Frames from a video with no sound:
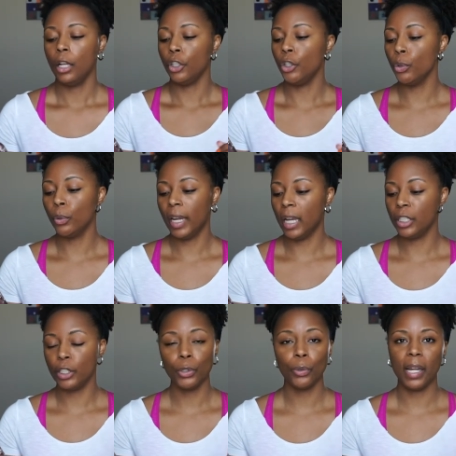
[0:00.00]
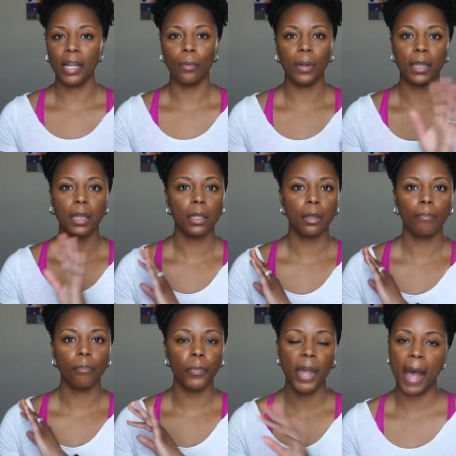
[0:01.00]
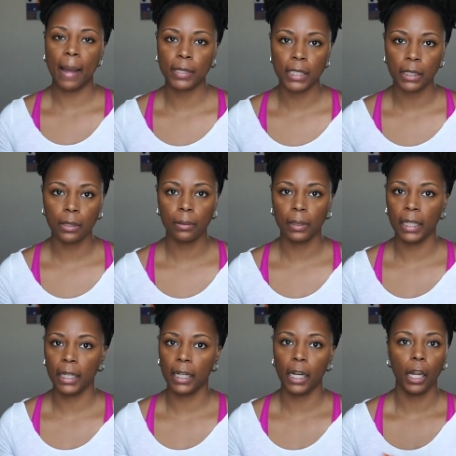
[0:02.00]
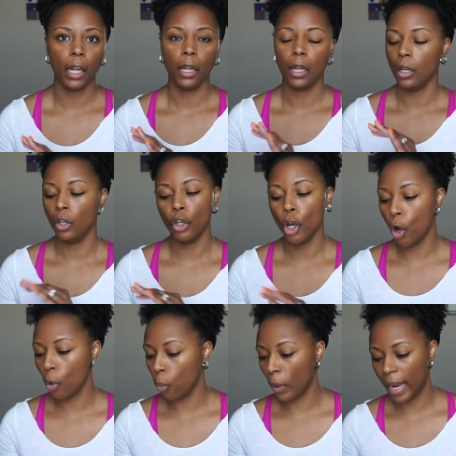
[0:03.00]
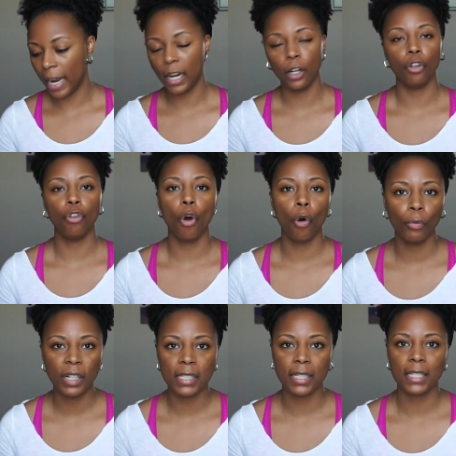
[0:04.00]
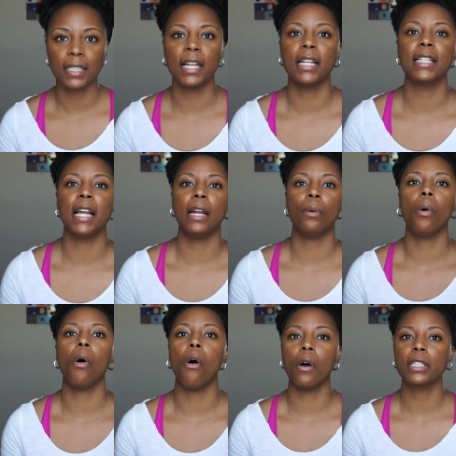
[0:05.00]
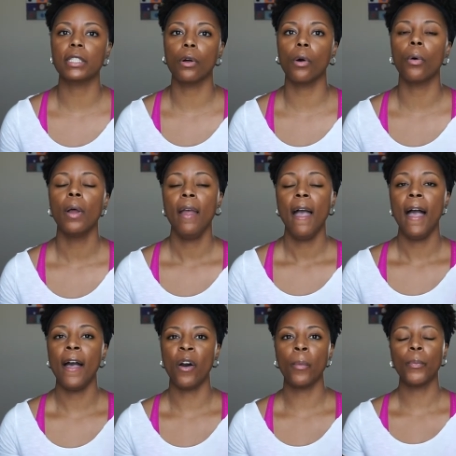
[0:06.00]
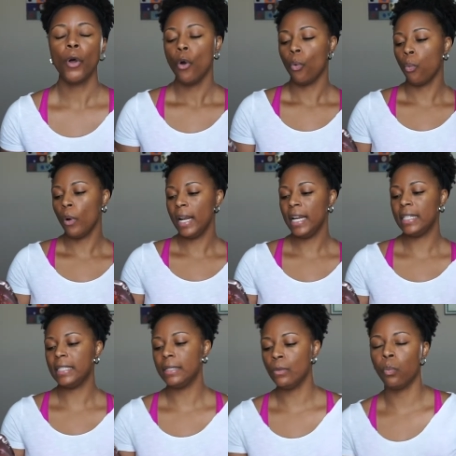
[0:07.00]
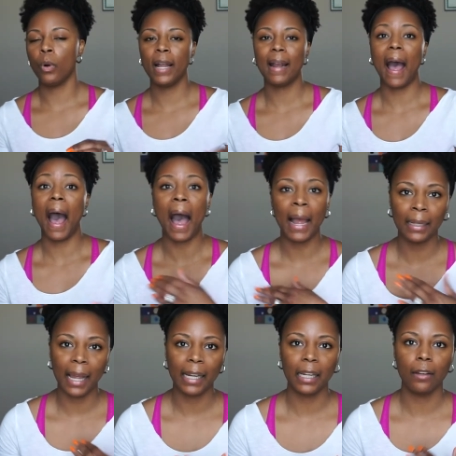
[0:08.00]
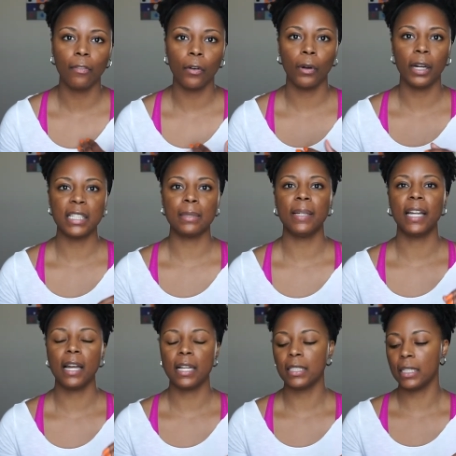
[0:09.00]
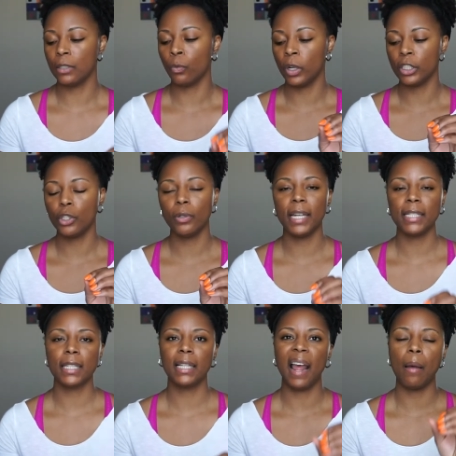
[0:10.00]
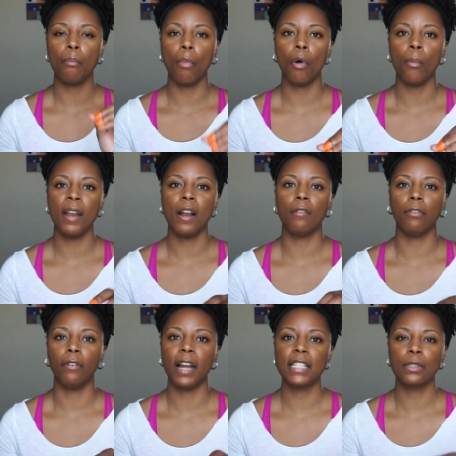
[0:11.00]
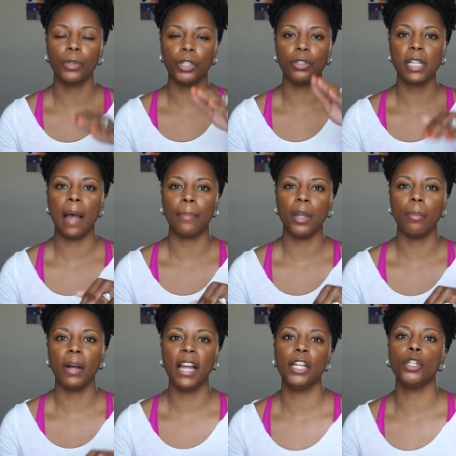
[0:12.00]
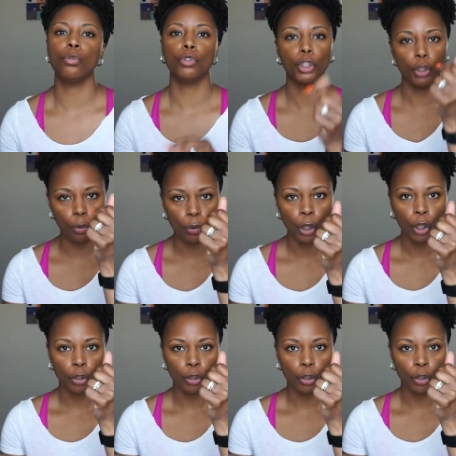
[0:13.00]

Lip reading: You can do it with absolutely no weight, no resistance, and it will also help. What I like it for is because once you get to that moment of rest where you tap your butt and you shoot